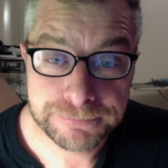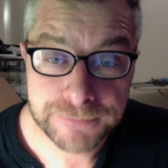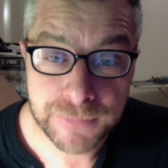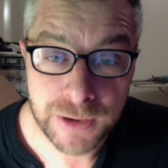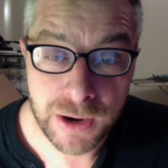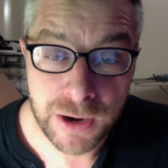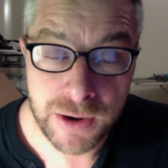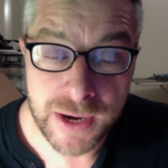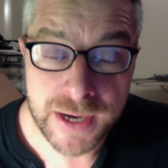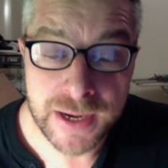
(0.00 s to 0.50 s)

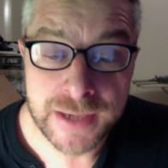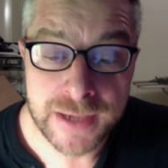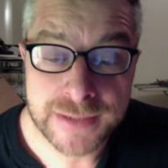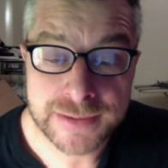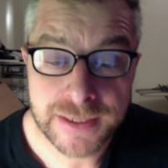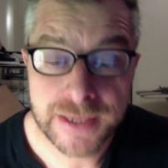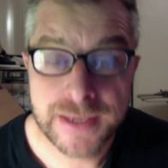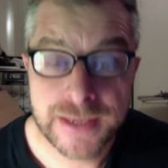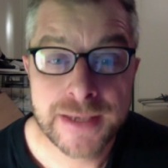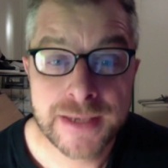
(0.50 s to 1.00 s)
All right,
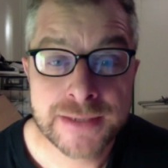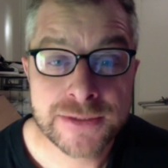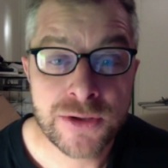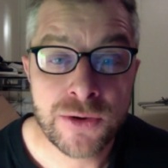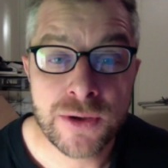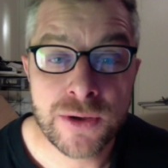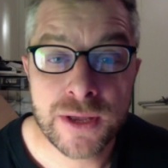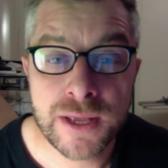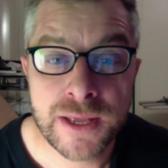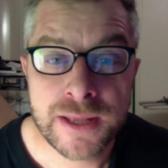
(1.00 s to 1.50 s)
guys.
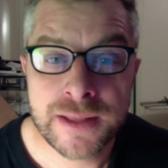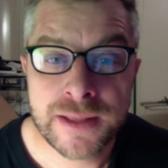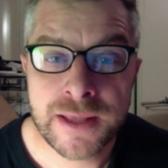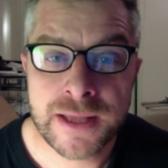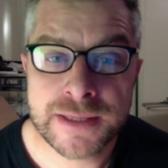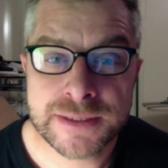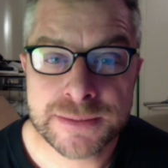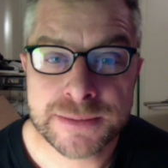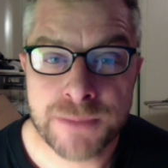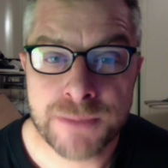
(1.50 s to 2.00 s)
So
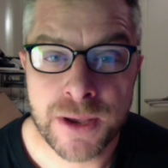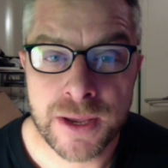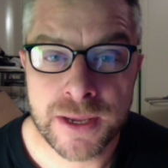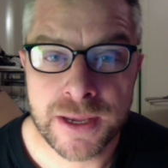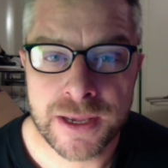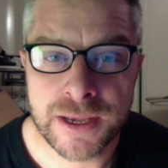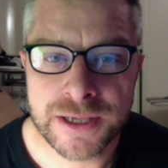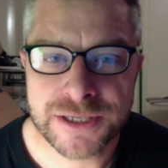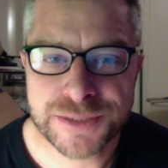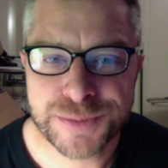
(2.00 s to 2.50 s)
that's
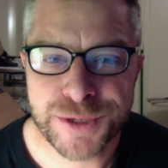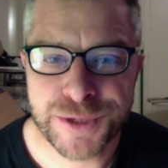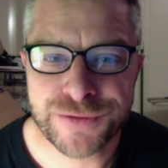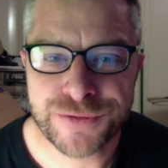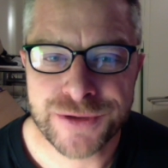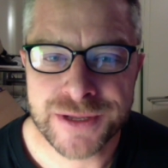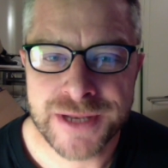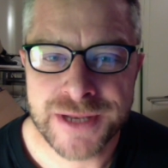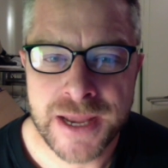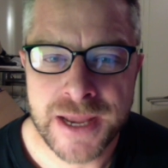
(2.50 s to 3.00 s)
my spiel
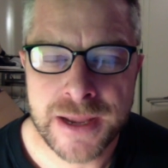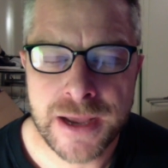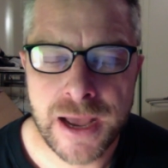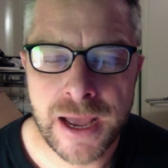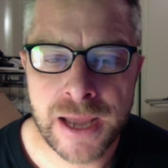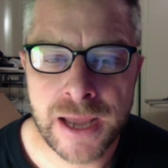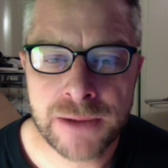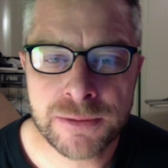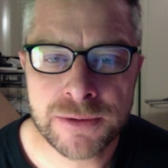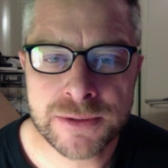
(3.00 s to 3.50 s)
for the day.
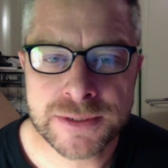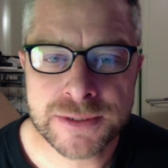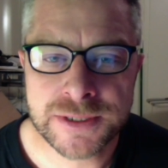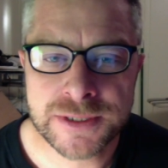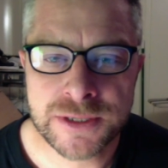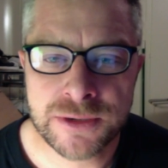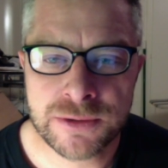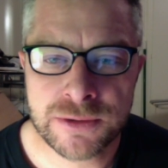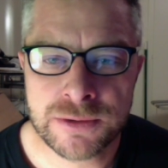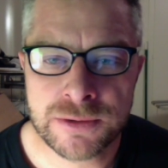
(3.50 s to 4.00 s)
I will see
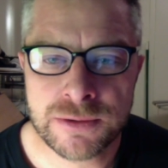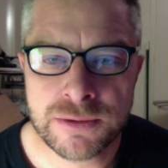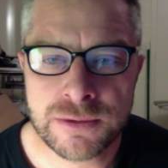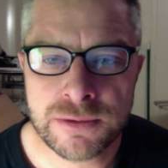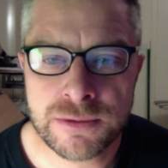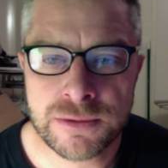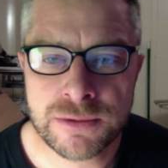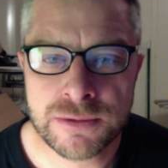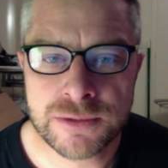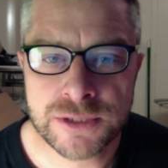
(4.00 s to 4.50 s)

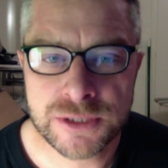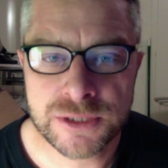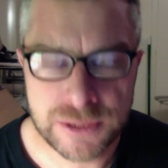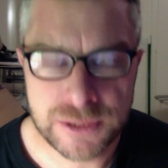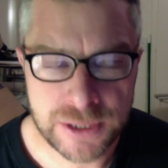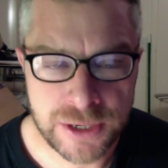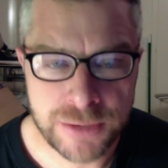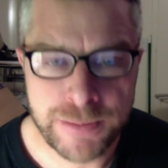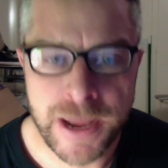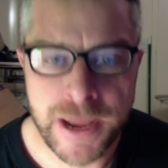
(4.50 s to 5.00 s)
you
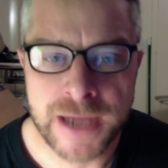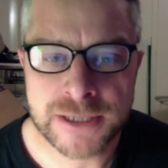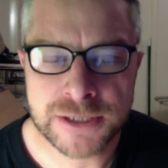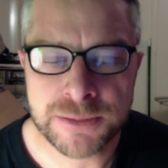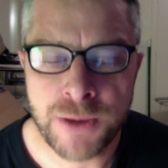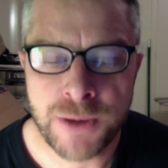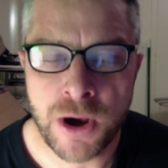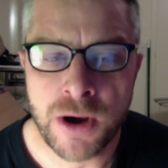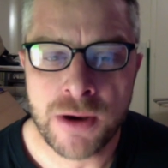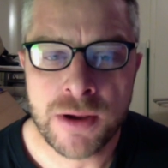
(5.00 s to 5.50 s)
here back
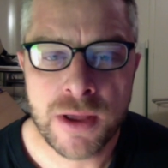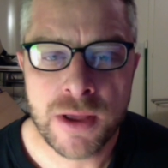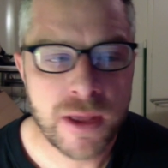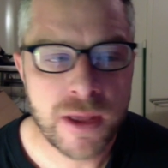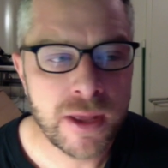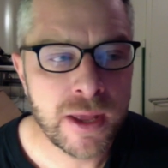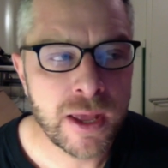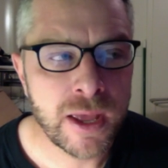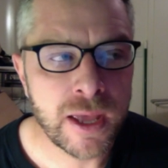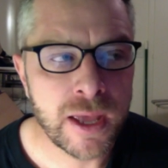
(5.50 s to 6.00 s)
tomorrow.
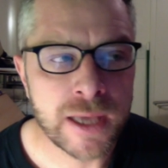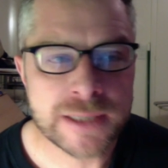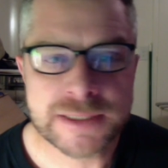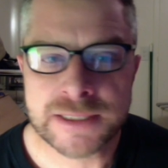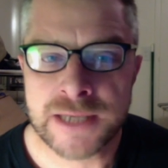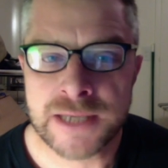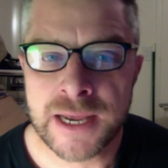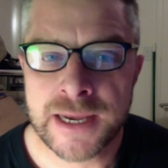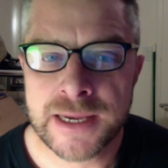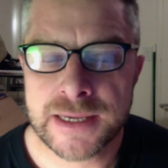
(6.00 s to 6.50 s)

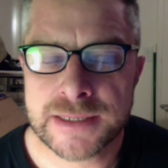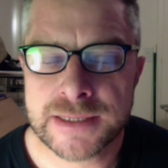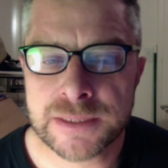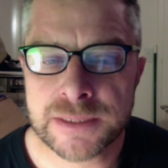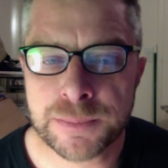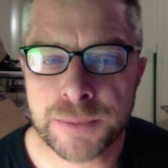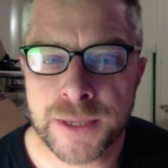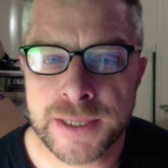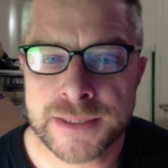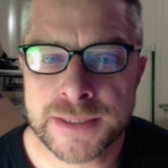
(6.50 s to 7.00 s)
Tonight is
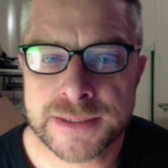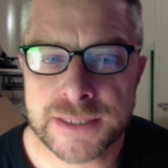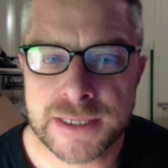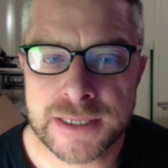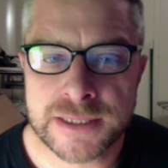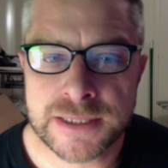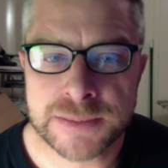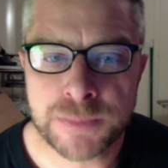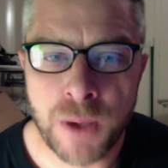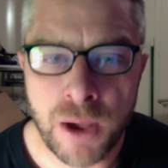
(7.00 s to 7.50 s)
the Plates
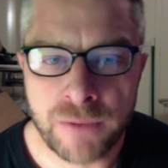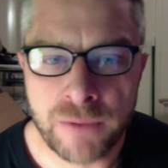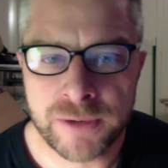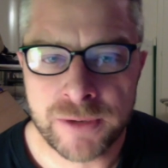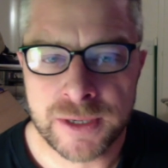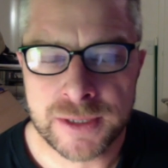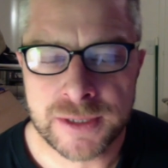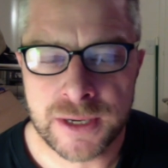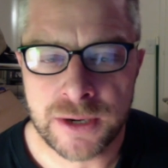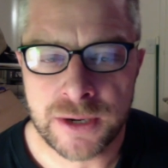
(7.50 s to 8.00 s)
East
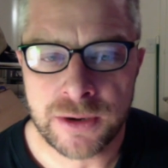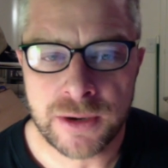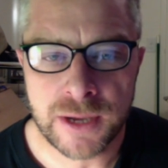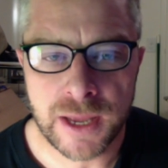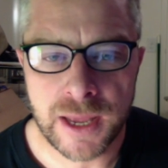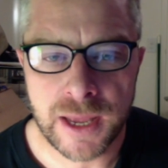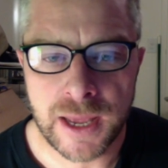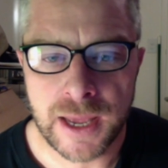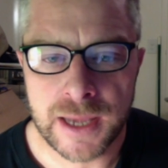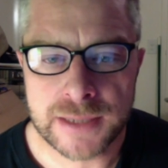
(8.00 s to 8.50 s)
Poverty
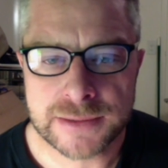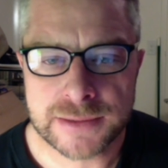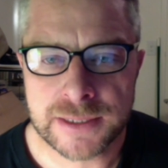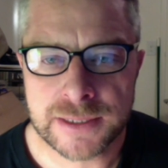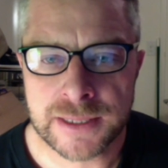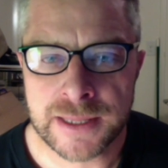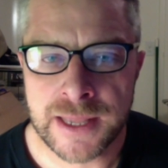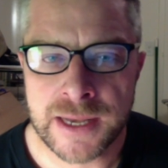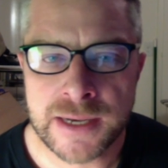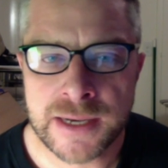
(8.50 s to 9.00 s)
Dinner at
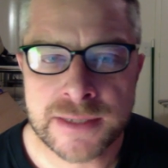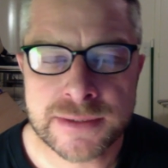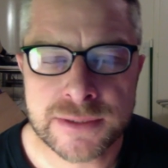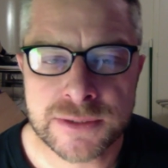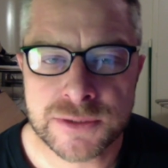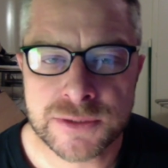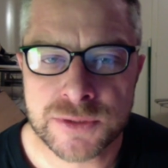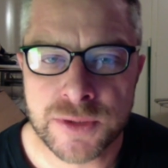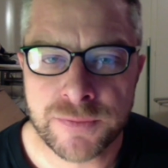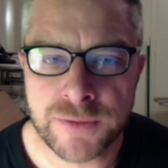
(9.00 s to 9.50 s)
Atlantis,
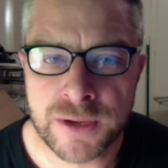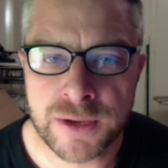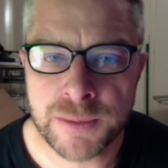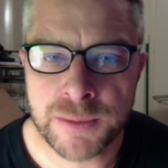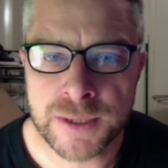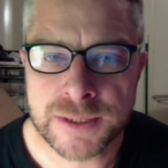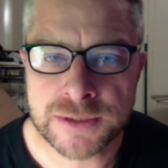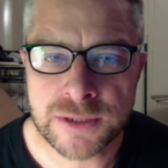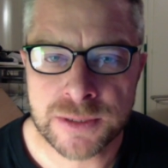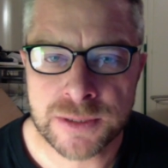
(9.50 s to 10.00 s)
so if
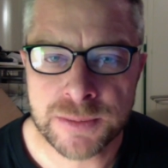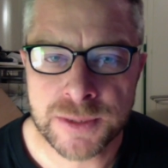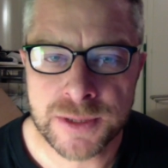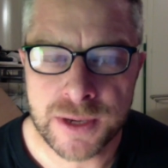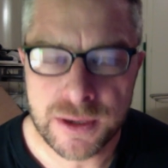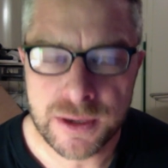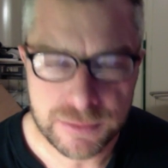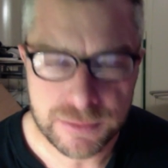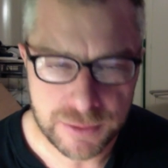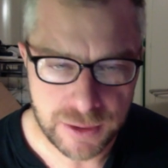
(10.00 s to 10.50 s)
anybody's going to be
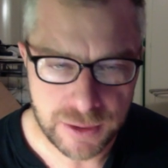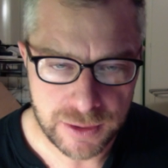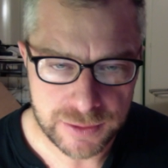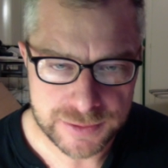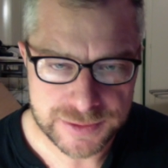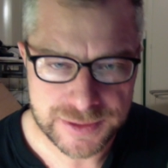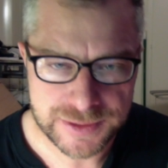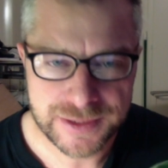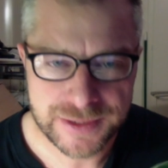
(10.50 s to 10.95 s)
there, I'll see you